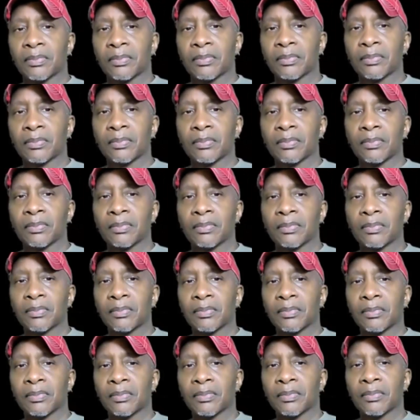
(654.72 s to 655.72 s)

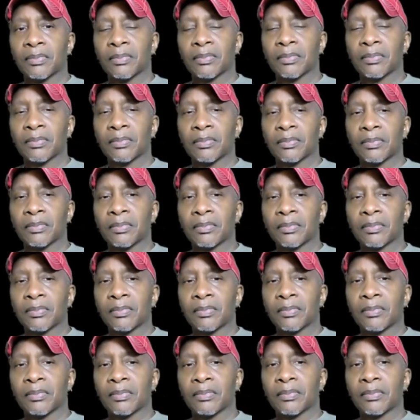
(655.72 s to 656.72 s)

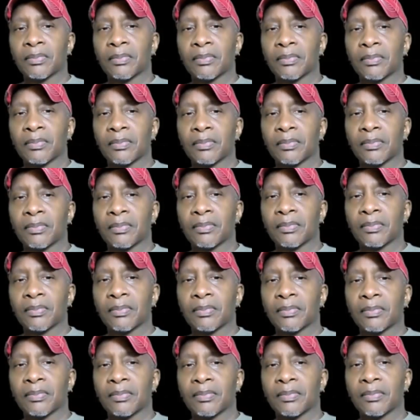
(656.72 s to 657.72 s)

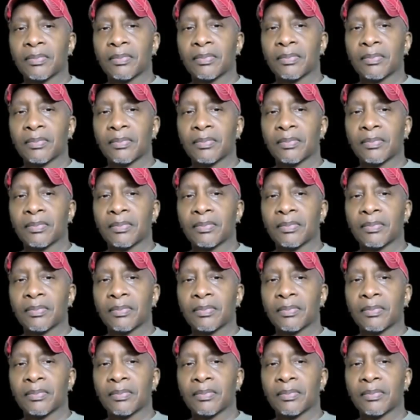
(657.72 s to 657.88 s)
This person isn't speaking.